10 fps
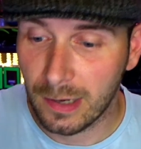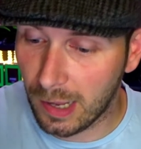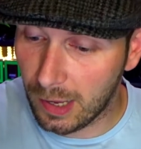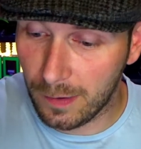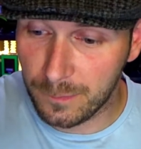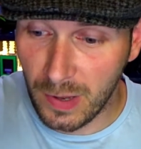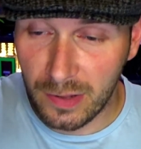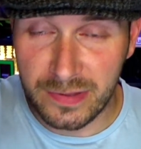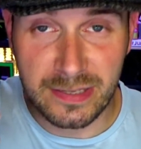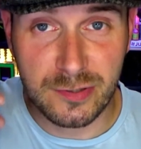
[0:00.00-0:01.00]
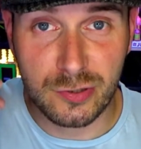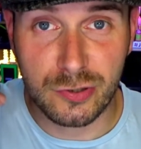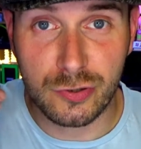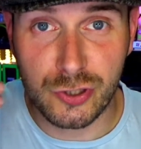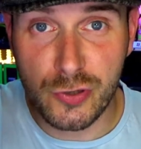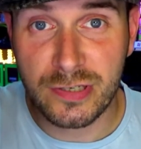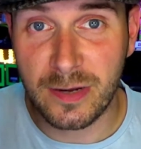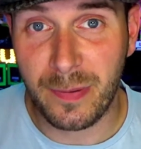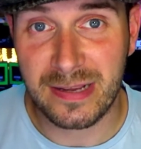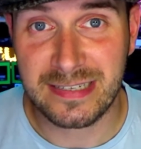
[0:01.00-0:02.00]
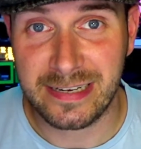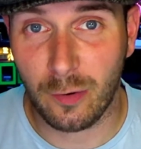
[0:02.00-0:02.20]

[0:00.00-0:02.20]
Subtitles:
the juice capacity